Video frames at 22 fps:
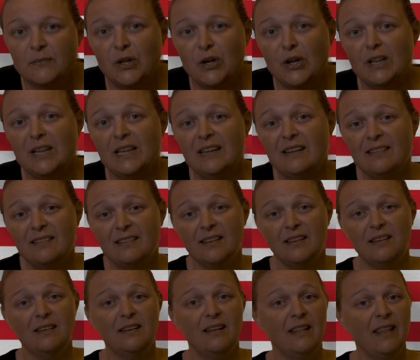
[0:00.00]
Good.
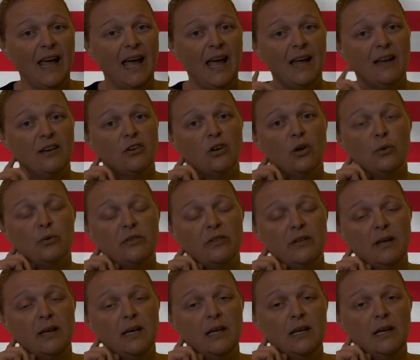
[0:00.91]
Listen to that. Don't
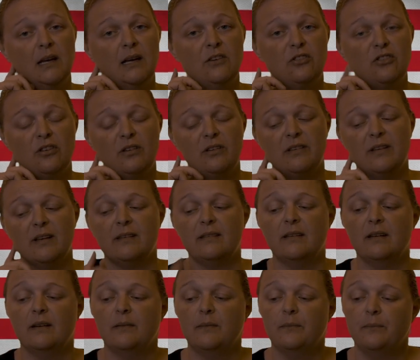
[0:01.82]
sing it yet. Just
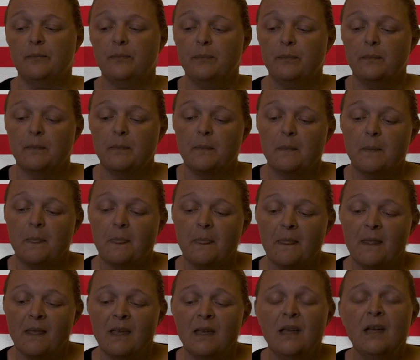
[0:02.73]
listen.
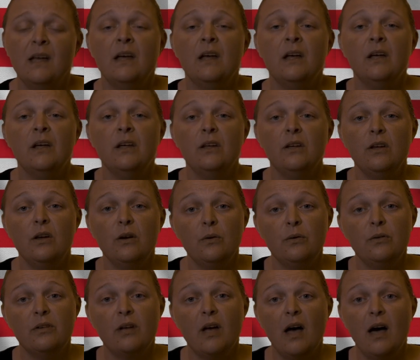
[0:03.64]

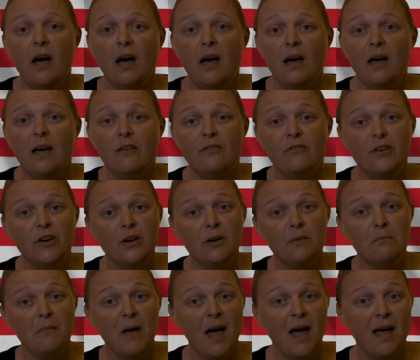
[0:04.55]
Utah,
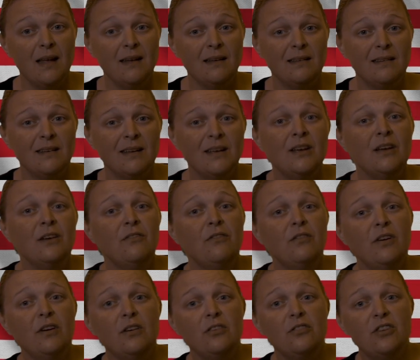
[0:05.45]
Vermont,
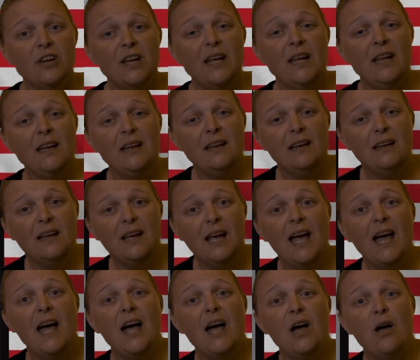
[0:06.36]

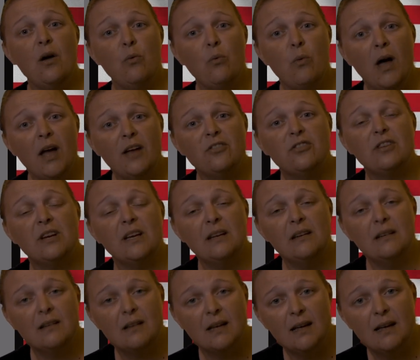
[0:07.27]
Virginia,
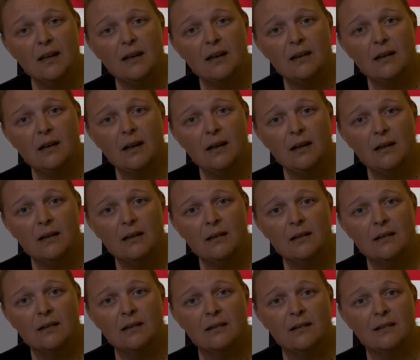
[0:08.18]
Washington.
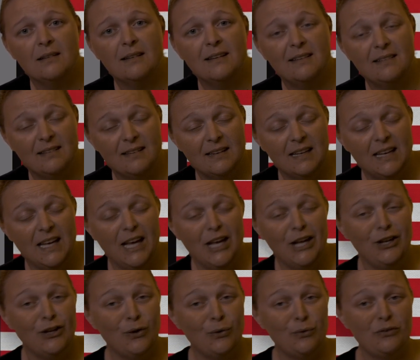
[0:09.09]
Listen
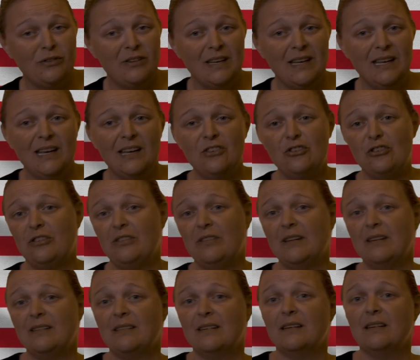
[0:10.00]
again. Don't sing yet. Just
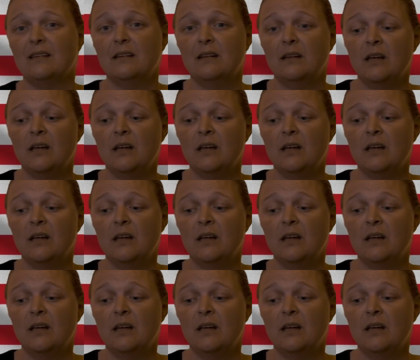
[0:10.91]
listen.